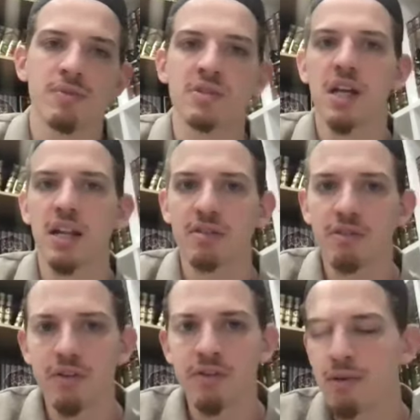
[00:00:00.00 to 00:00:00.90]
from the Salaf,
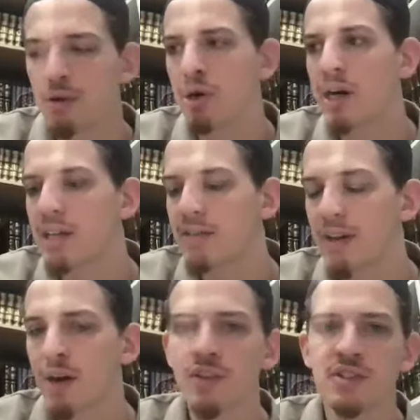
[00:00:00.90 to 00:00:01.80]
from Abu Hanifa,
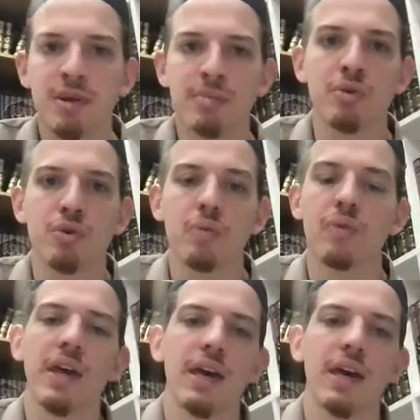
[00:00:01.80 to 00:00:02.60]
and all these people who